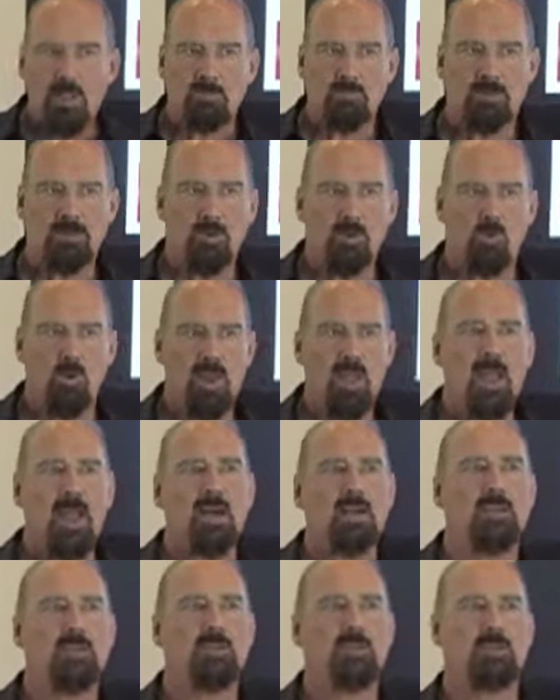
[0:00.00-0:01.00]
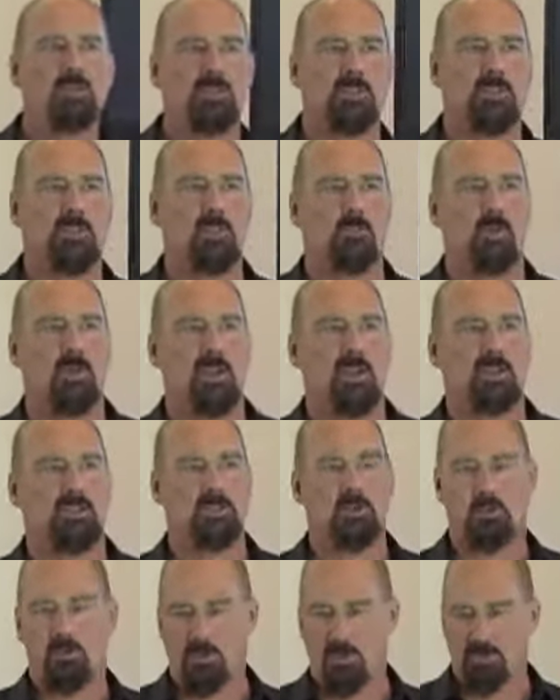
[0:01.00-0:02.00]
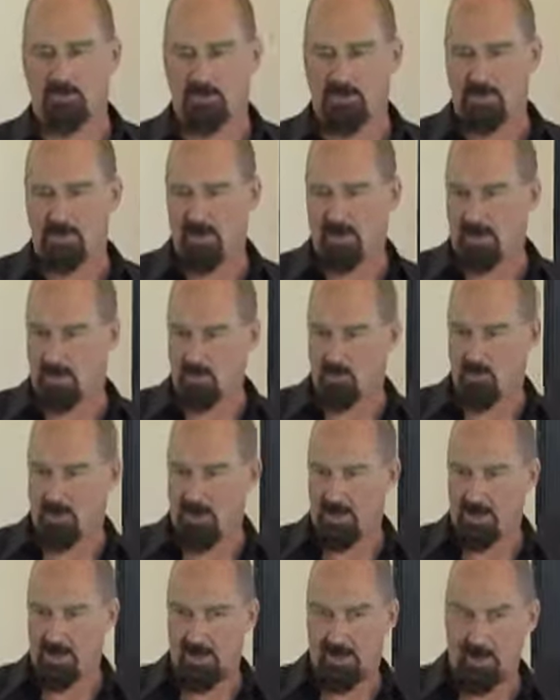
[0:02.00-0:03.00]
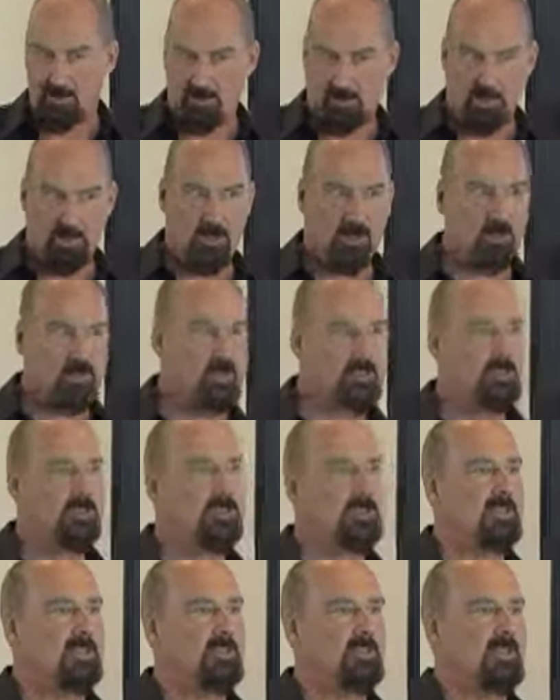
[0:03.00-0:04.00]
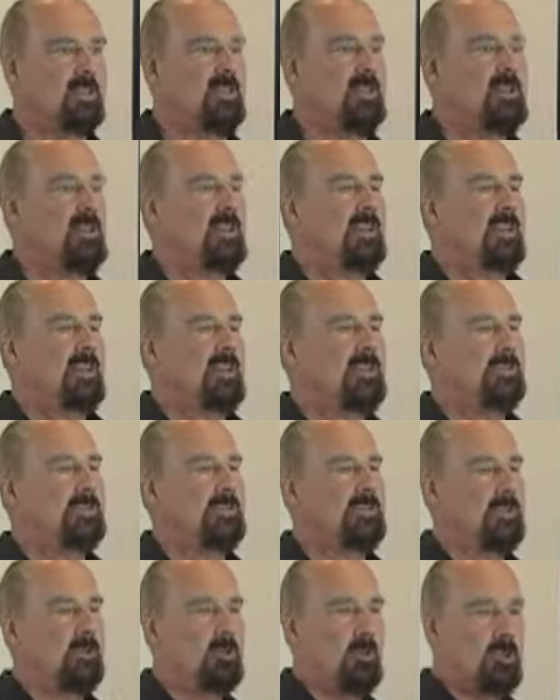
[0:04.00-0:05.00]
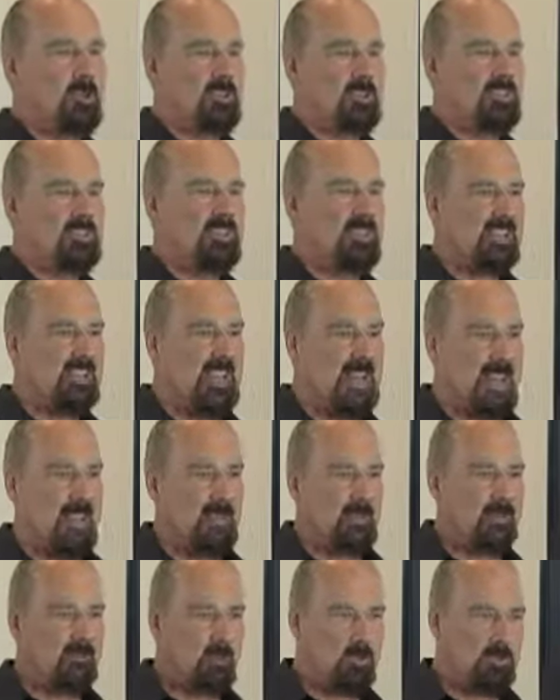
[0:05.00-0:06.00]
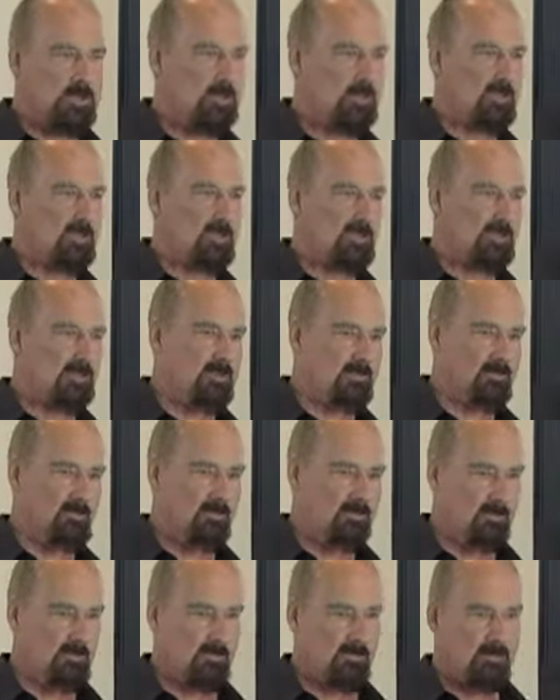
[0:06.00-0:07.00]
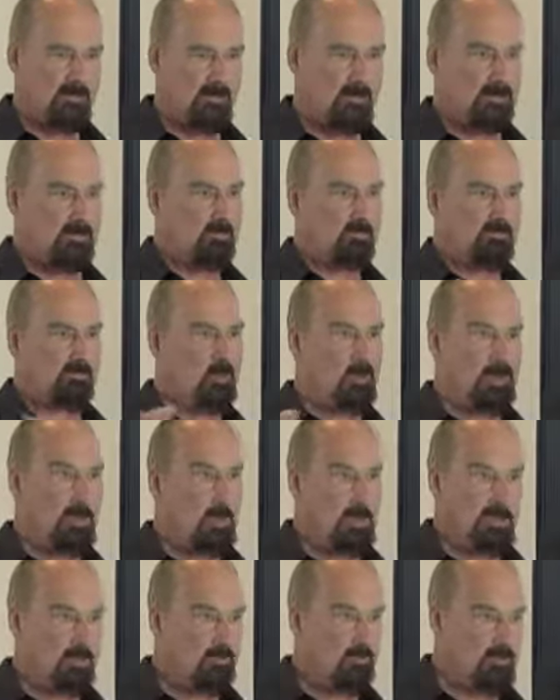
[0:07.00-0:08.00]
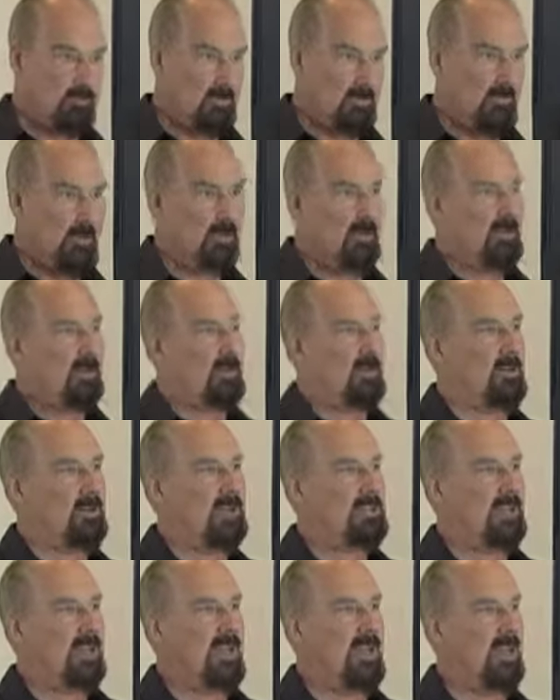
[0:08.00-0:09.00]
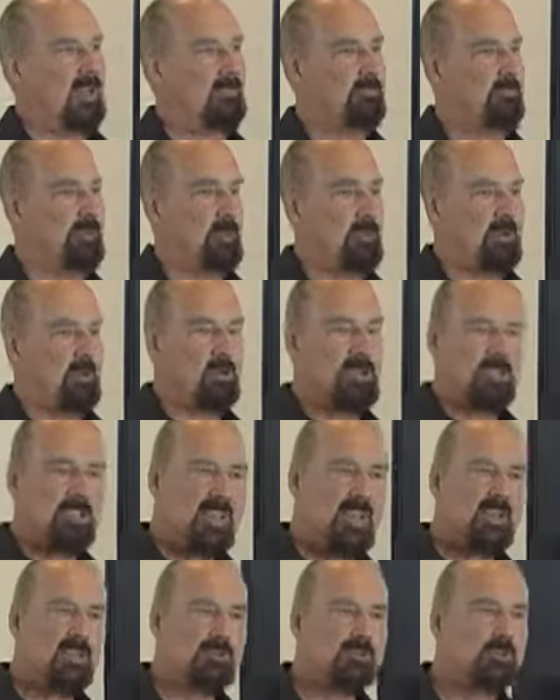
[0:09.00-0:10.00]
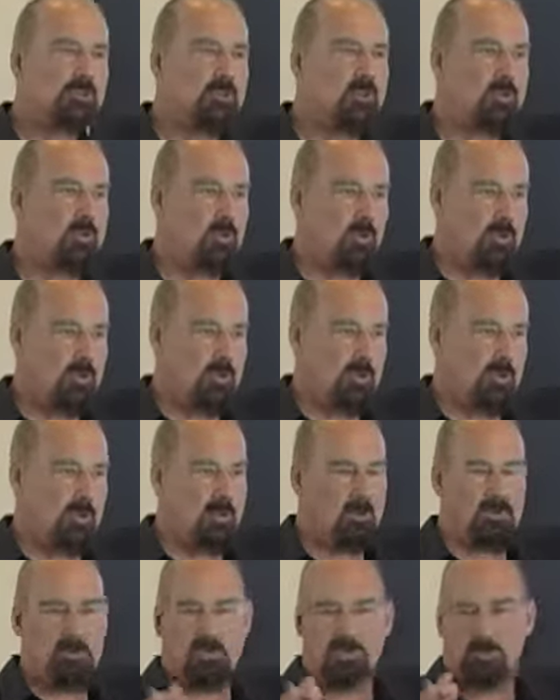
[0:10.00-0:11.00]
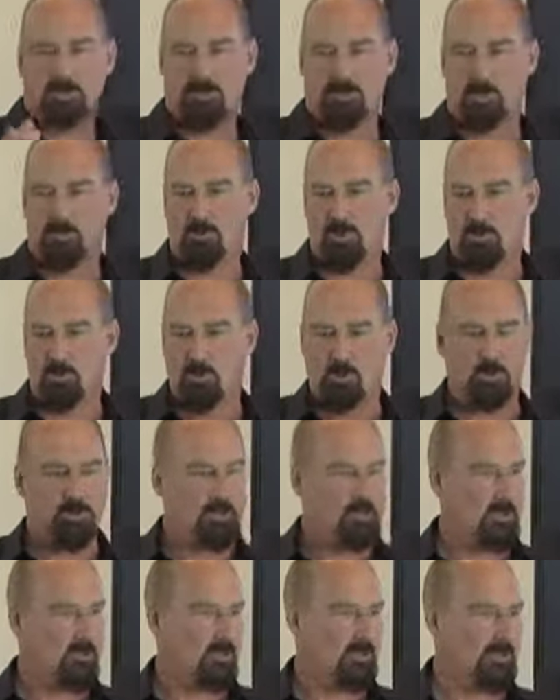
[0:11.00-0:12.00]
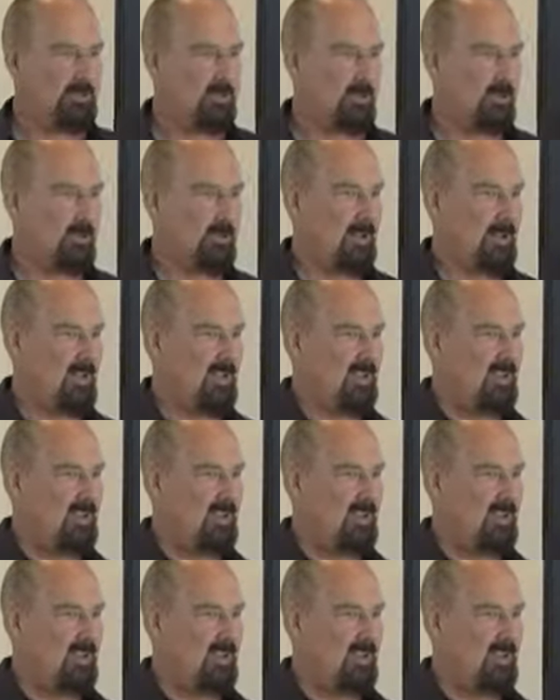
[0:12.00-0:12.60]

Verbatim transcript: But the way I use it, and the way I talk of it, and the way I would encourage you to use it, is to talk of a scale of goodness, just goodness, or a scale of beauty, or a scale of truth. You know, there's true and more true and so on.